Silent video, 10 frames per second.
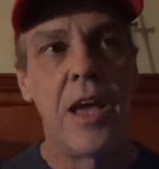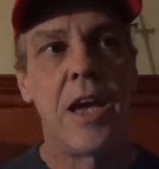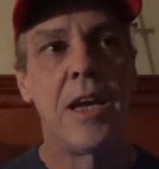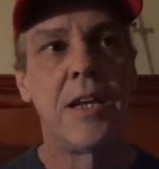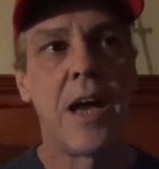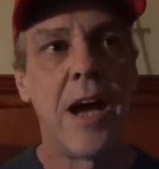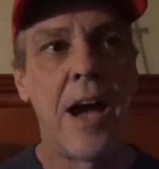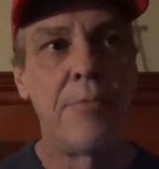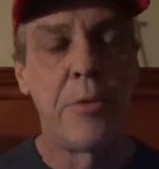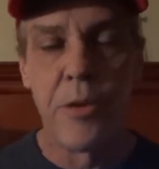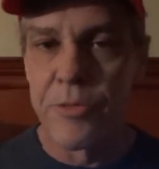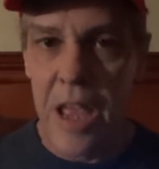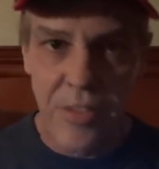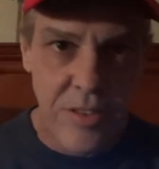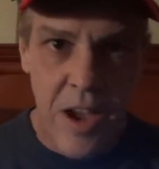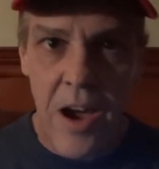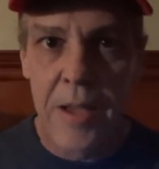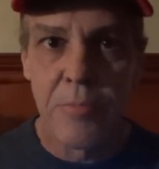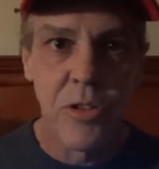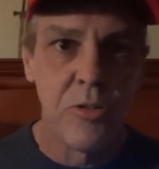And I really don't take the
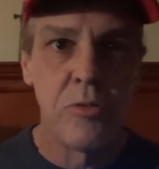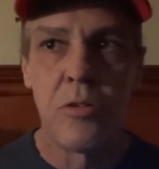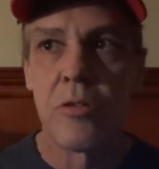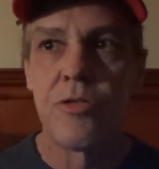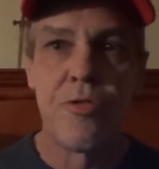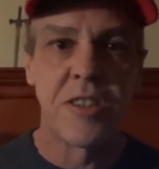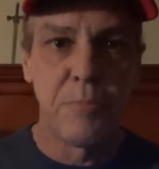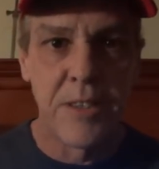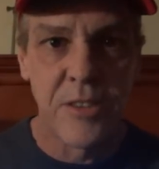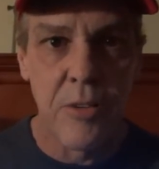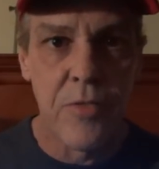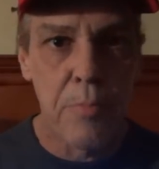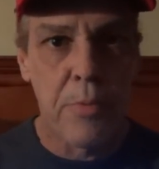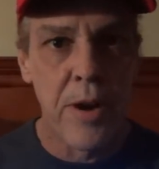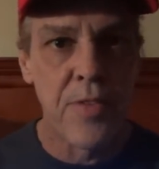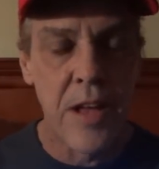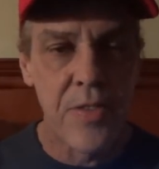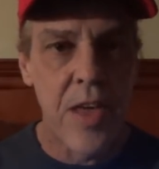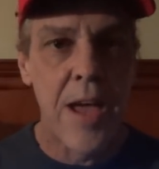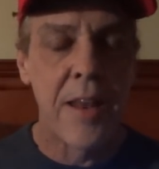time to dress myself up or anything
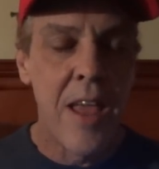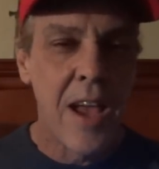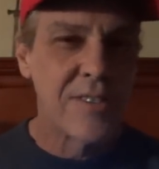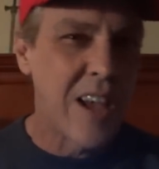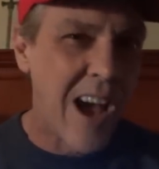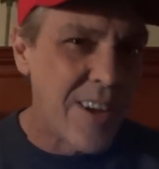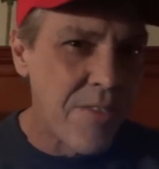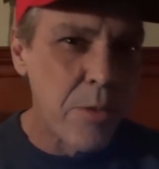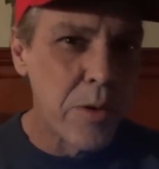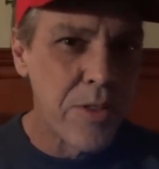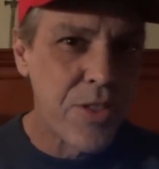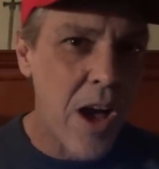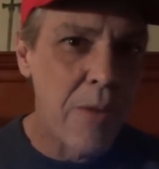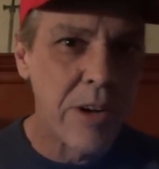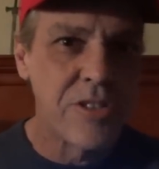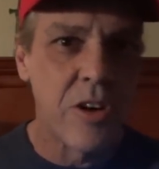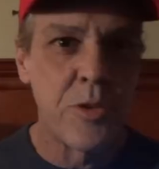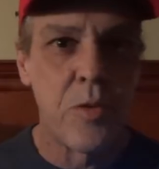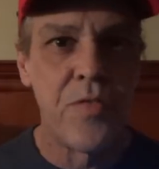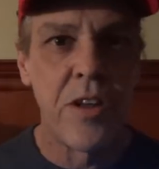like that, because I never really thought when I started
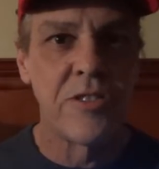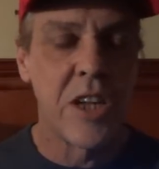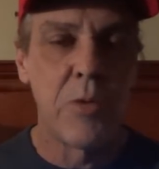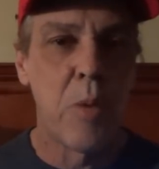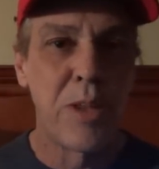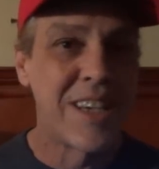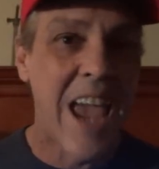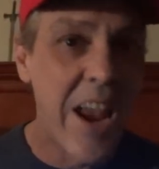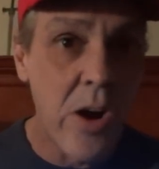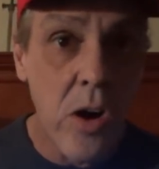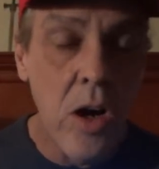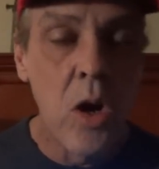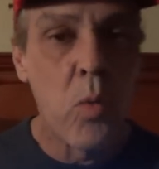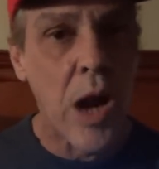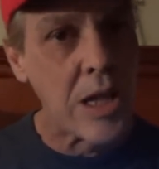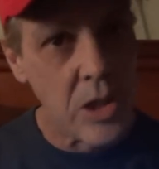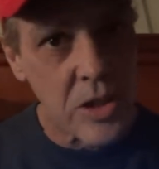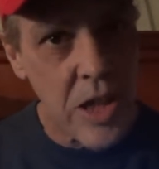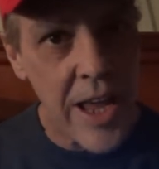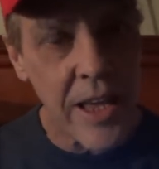doing videos anyone would care what I
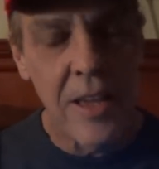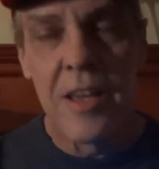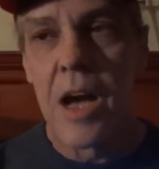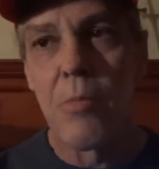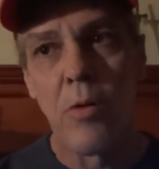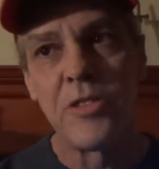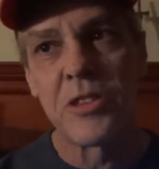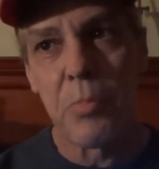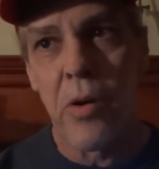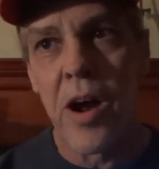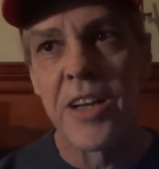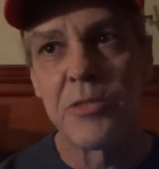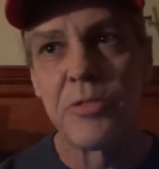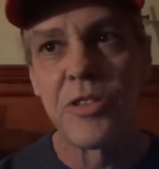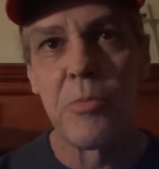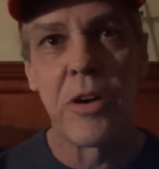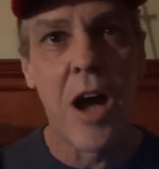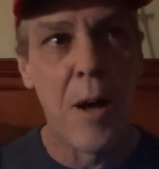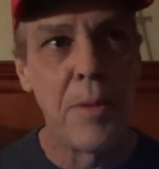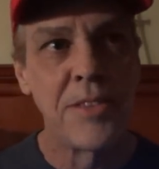look like. I'm always surprised when someone
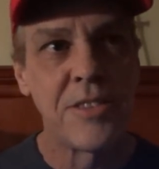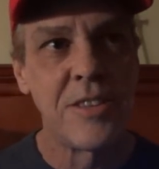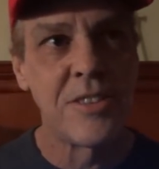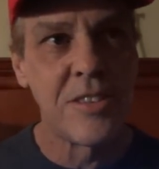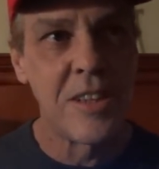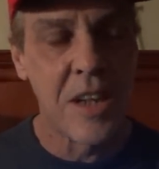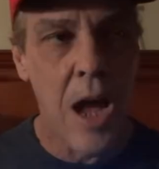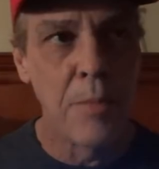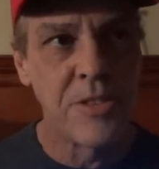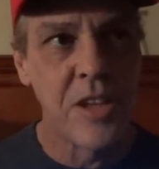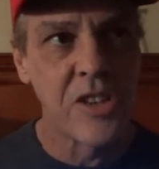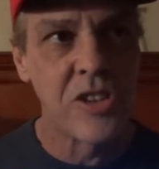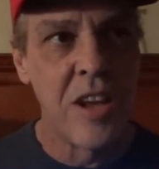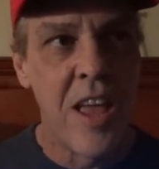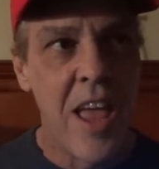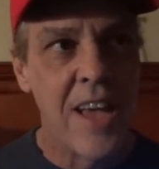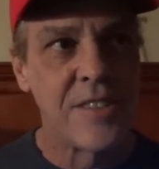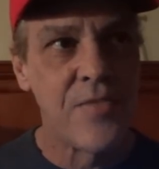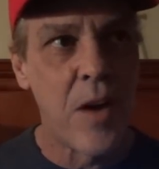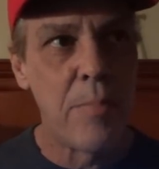comments in the comment section
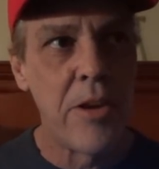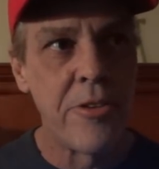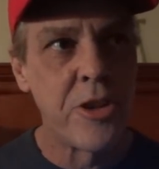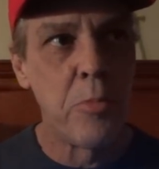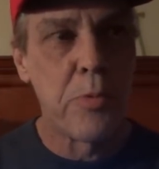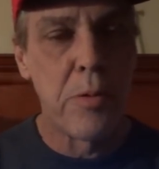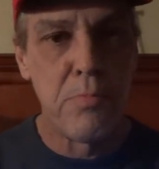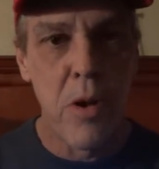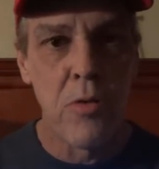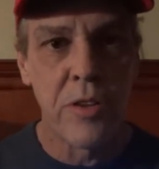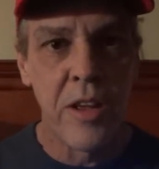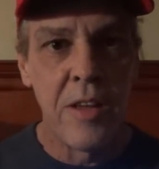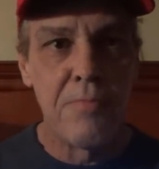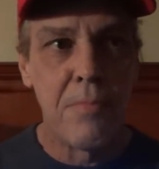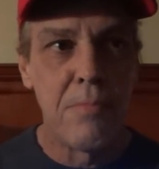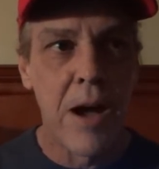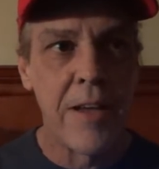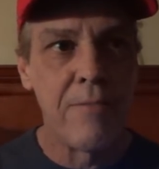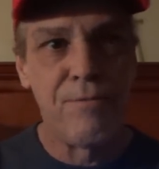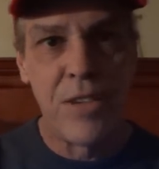as if I'm here to promote
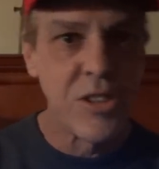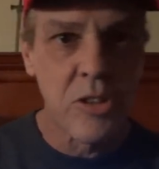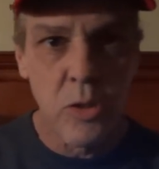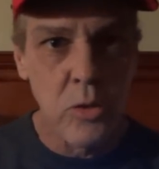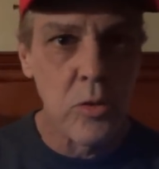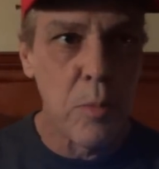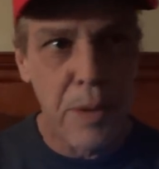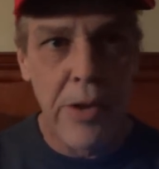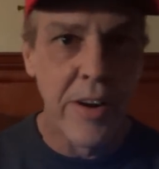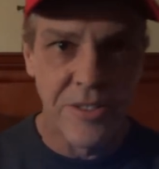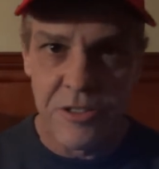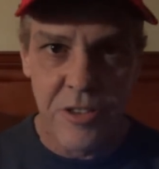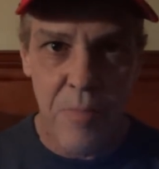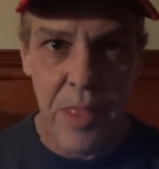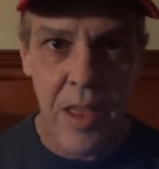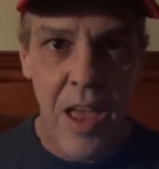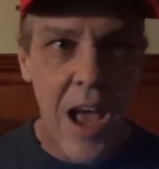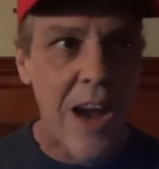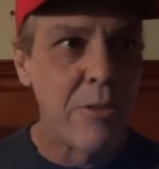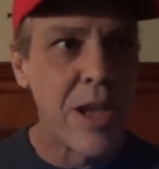my physical appearance or something.
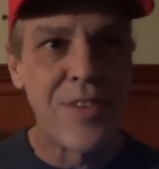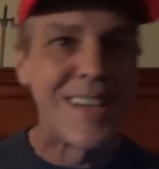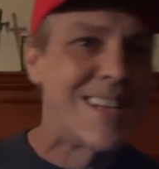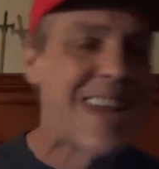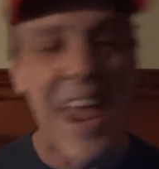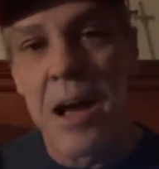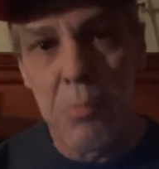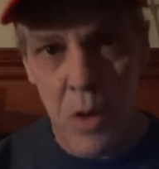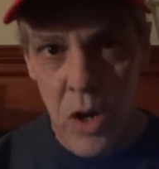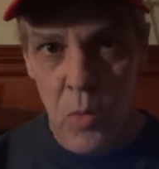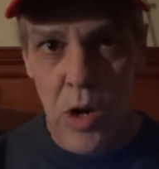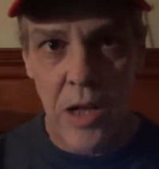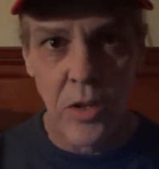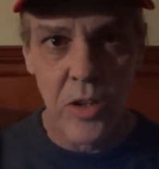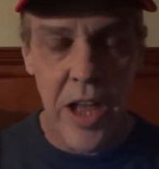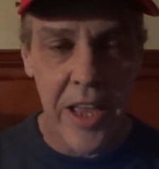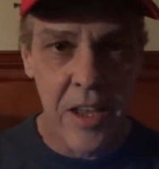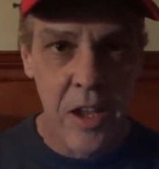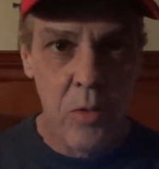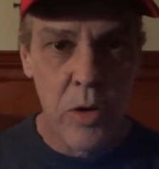I don't give a damn what I look
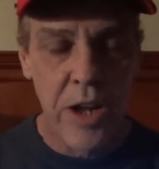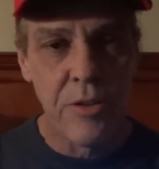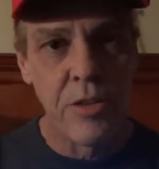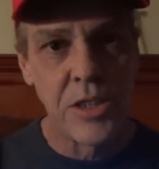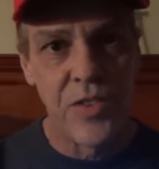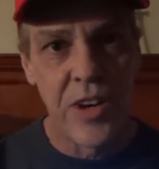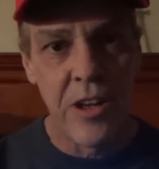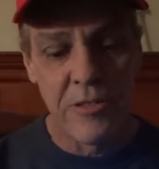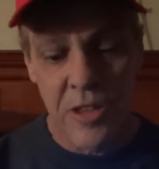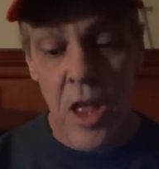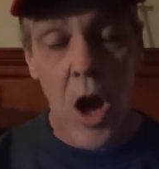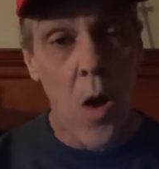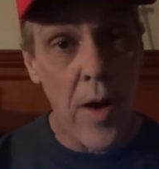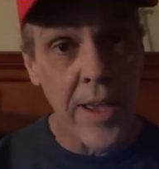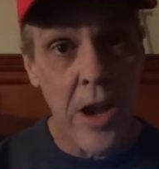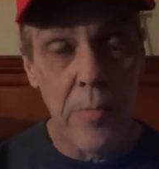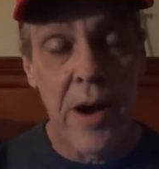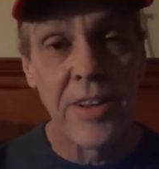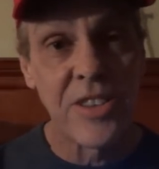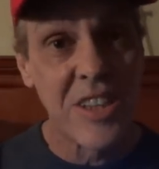like when I do these videos. All I care
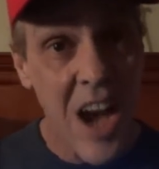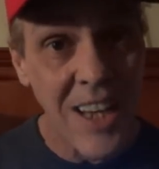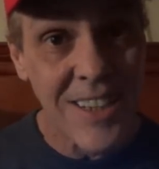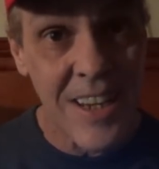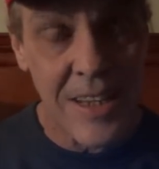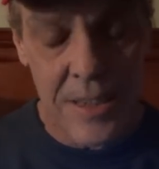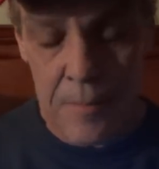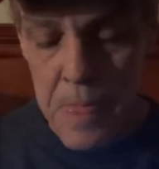about is the content.